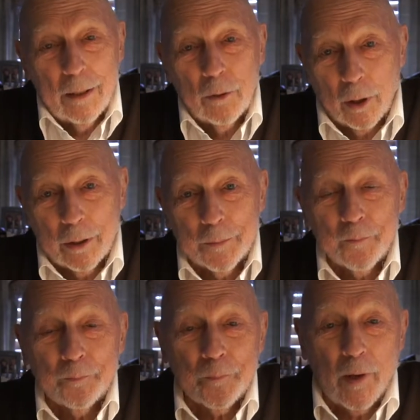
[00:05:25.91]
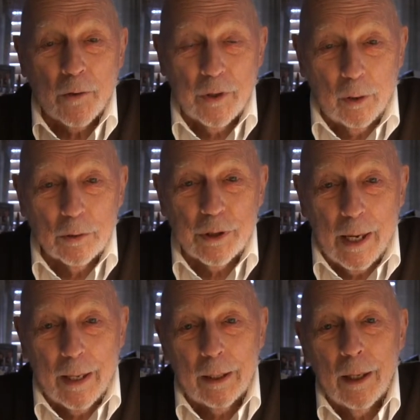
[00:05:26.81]
Look, there's an old
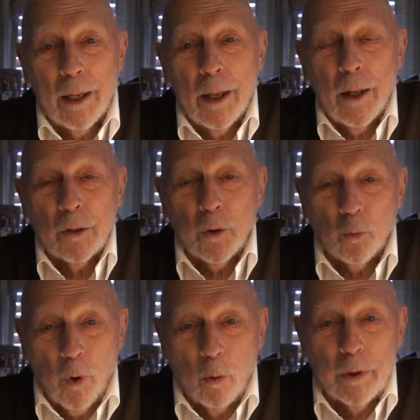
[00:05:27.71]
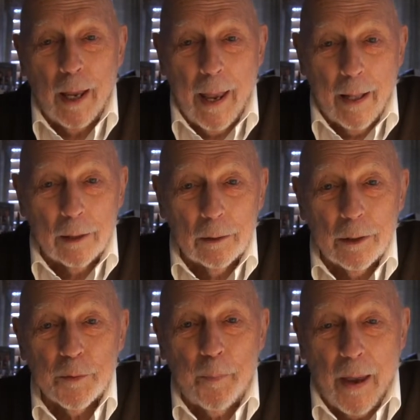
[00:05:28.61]
saying, the road to hell
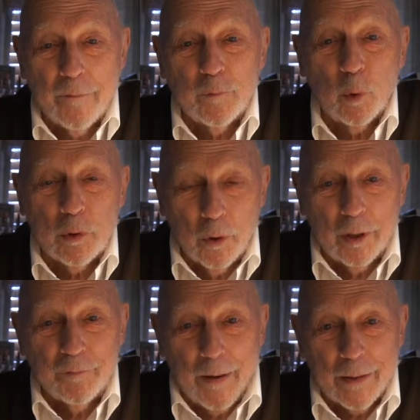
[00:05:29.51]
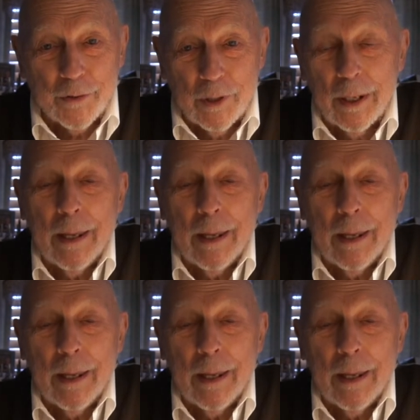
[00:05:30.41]
is paved with good advice.